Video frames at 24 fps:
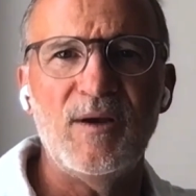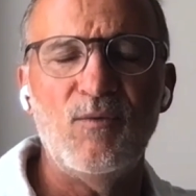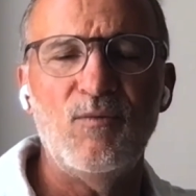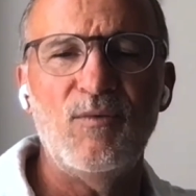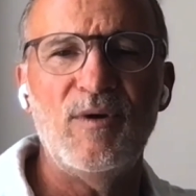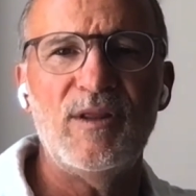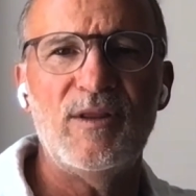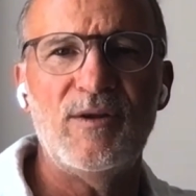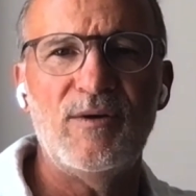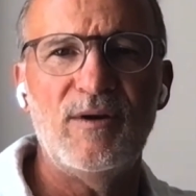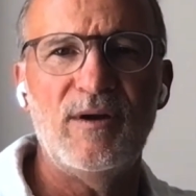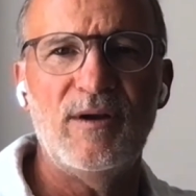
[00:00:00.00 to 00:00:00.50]

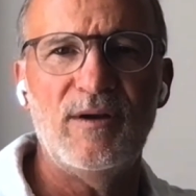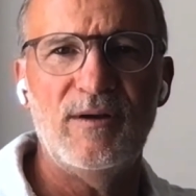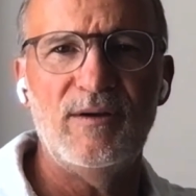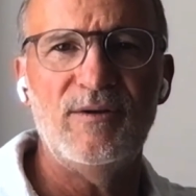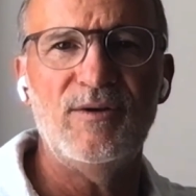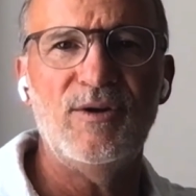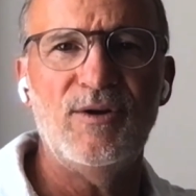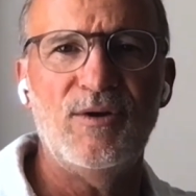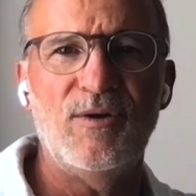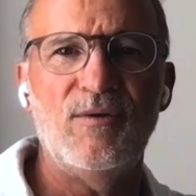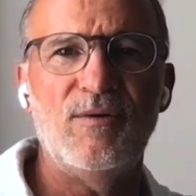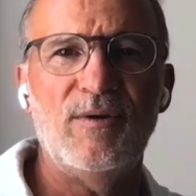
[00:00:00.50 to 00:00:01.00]
with uh,
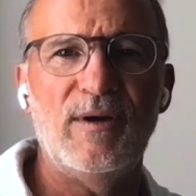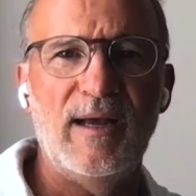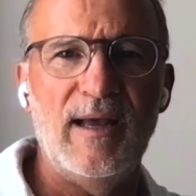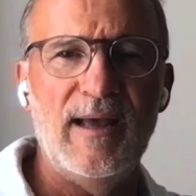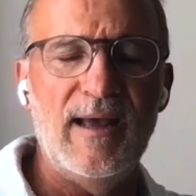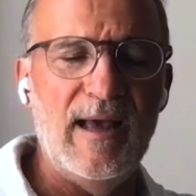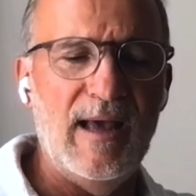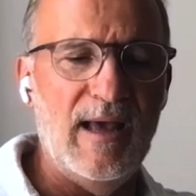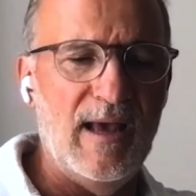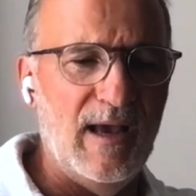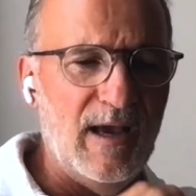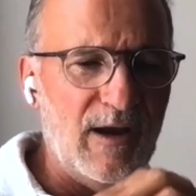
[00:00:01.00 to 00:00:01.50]
you know
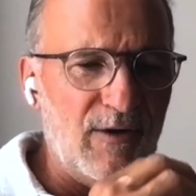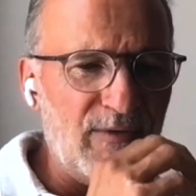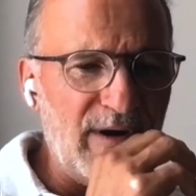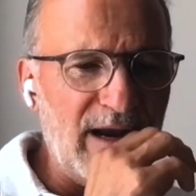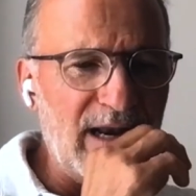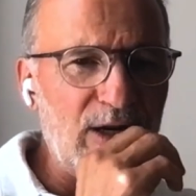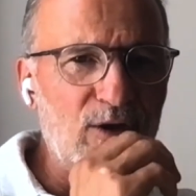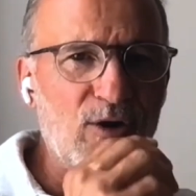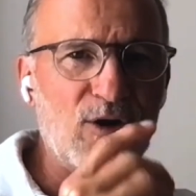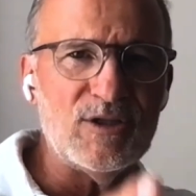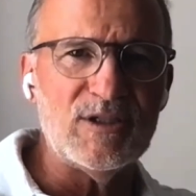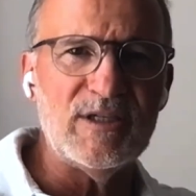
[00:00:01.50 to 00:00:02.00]

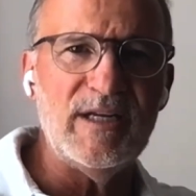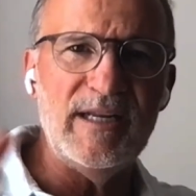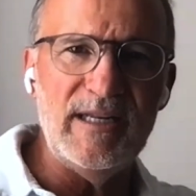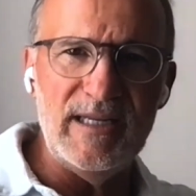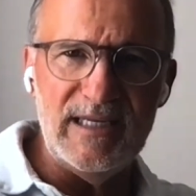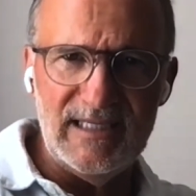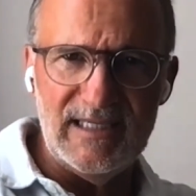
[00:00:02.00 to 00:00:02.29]
Ryan Gosling.